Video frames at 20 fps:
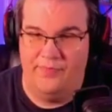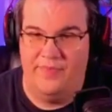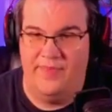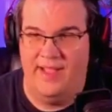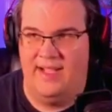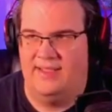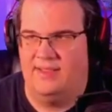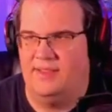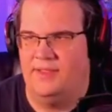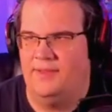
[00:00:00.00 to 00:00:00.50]

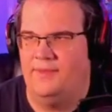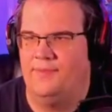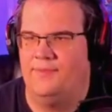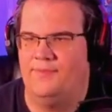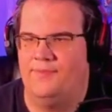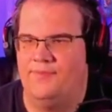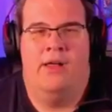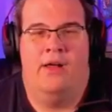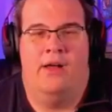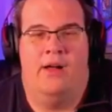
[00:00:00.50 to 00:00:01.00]
nasty.
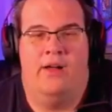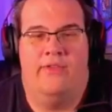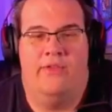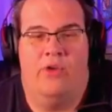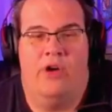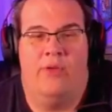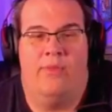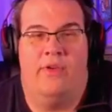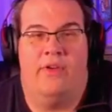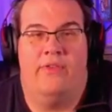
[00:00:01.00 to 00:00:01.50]

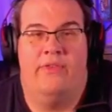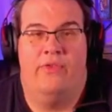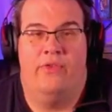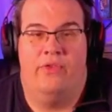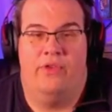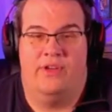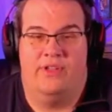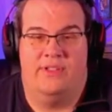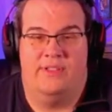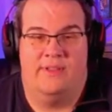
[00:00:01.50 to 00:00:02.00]
Overwhelming
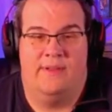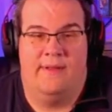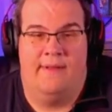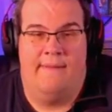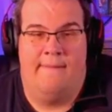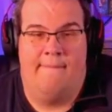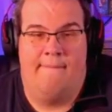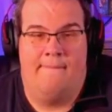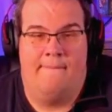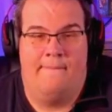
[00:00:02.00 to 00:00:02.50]
Force.
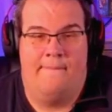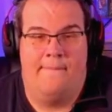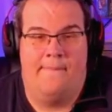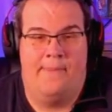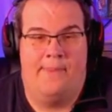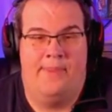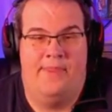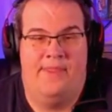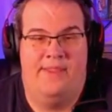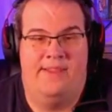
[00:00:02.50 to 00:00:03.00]

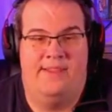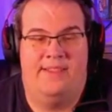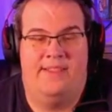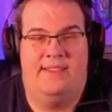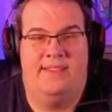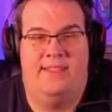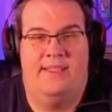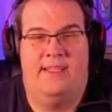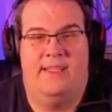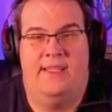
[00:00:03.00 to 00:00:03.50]
This
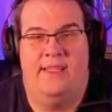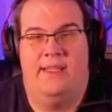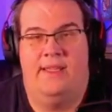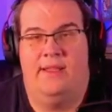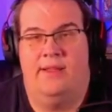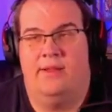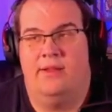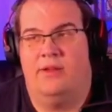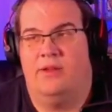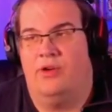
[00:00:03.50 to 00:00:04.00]
is
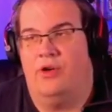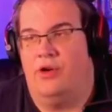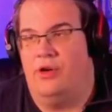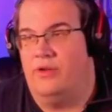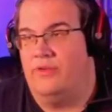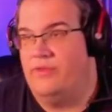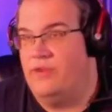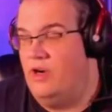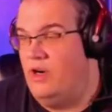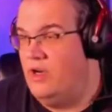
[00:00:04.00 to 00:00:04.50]
the
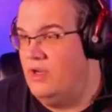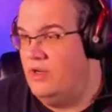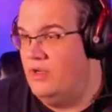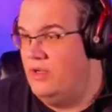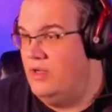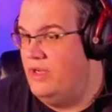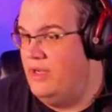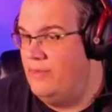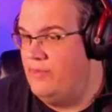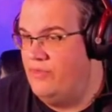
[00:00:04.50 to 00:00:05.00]
Court of
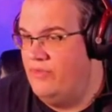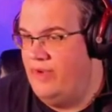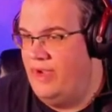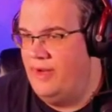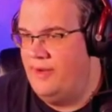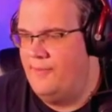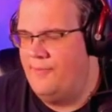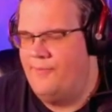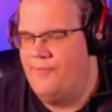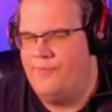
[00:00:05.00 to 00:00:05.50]
God
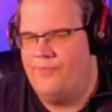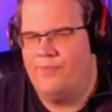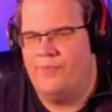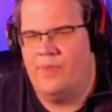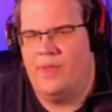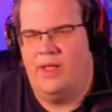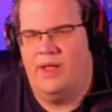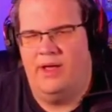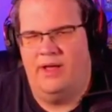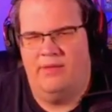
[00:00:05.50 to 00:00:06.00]
upgrade.
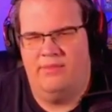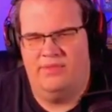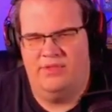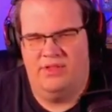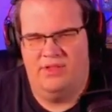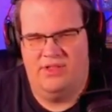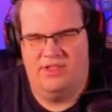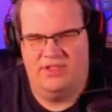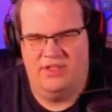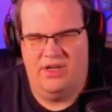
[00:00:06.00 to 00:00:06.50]
Um,
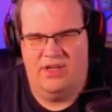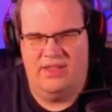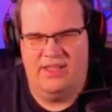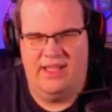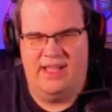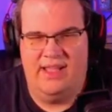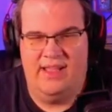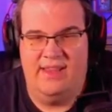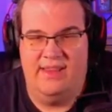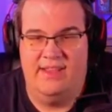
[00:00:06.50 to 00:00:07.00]
so discard
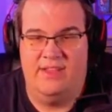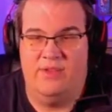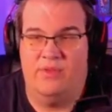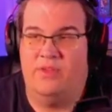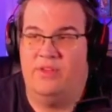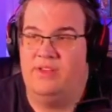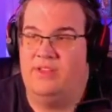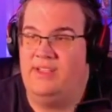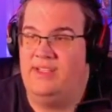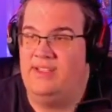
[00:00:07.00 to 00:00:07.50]
the, this
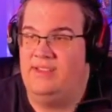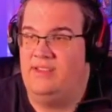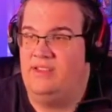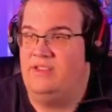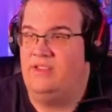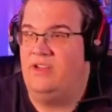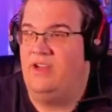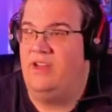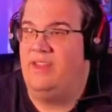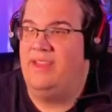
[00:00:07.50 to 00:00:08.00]
one says
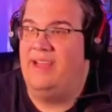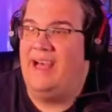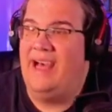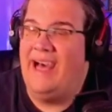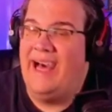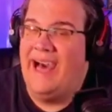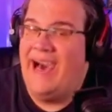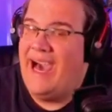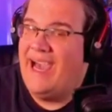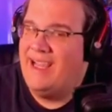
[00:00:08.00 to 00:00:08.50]
discard the
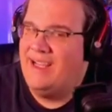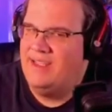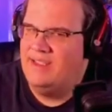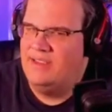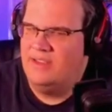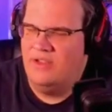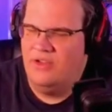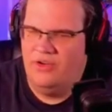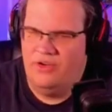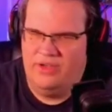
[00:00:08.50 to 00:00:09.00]

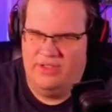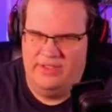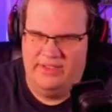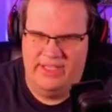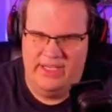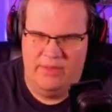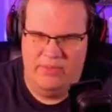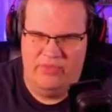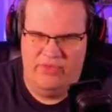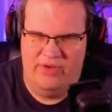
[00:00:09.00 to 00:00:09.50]
highest
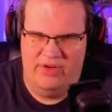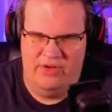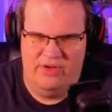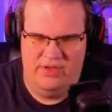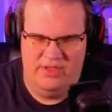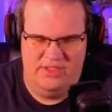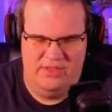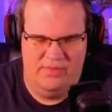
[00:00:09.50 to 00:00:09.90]
cost upgrade or